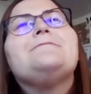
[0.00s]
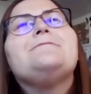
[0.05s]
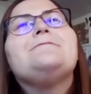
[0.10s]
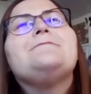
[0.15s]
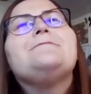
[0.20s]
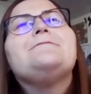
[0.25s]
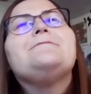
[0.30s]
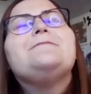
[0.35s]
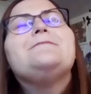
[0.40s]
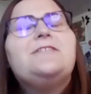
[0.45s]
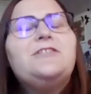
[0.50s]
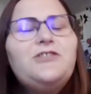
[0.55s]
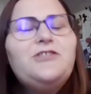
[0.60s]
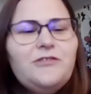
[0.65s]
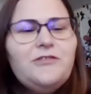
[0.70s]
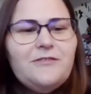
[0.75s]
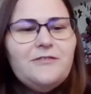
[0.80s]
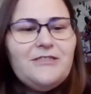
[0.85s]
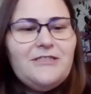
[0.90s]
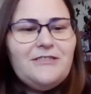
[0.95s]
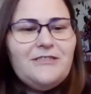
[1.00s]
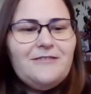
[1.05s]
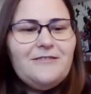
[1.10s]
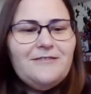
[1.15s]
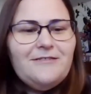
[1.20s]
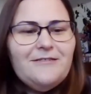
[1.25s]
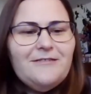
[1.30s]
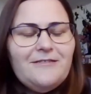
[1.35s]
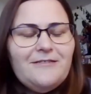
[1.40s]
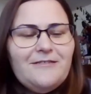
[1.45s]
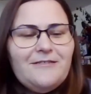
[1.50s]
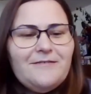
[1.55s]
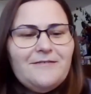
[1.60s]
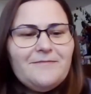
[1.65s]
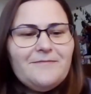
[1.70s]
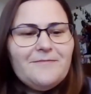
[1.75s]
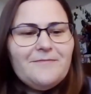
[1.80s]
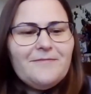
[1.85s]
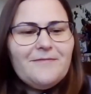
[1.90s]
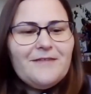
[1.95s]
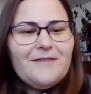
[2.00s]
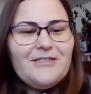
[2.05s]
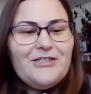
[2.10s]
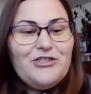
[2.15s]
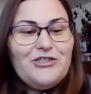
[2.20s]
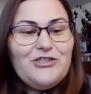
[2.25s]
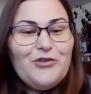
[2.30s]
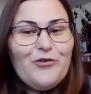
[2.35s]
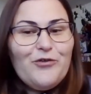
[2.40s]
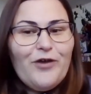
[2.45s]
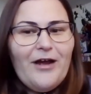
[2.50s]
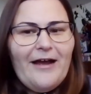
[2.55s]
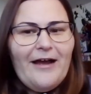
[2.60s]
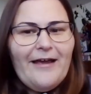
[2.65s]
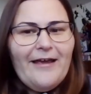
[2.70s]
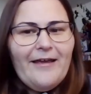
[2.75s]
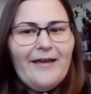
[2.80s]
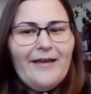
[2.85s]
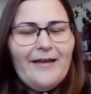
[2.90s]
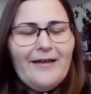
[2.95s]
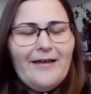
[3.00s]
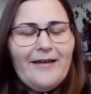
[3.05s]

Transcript: Yes, it's so sad. Did you cry?